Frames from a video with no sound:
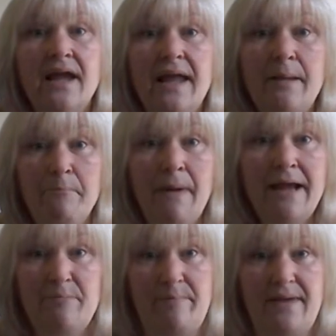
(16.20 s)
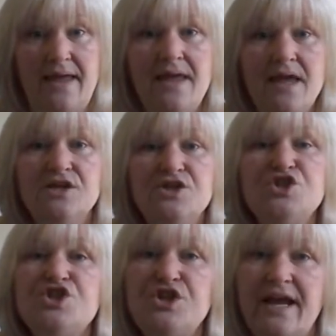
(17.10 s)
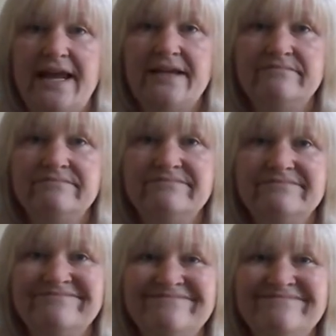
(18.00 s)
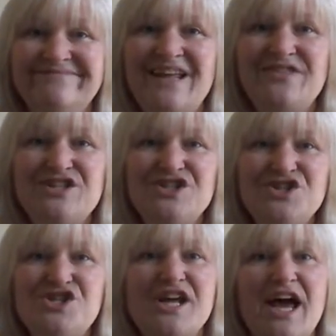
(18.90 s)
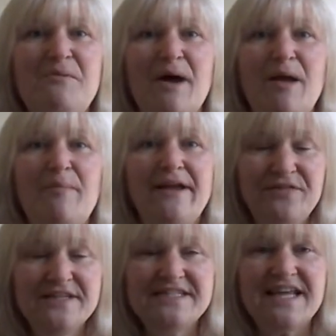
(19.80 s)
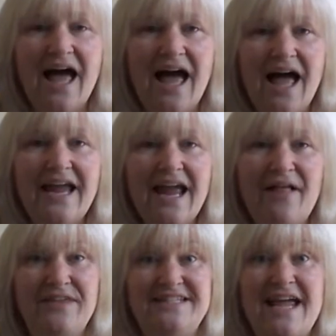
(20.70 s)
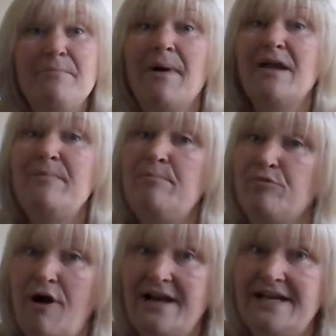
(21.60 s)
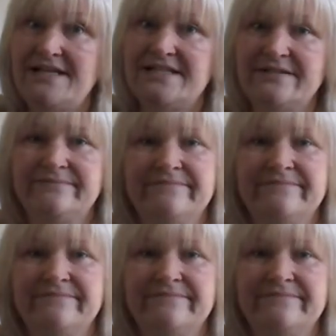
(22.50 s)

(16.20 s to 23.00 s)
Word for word: It might be sunny. The sunshine might be in the sky and the day might be bright.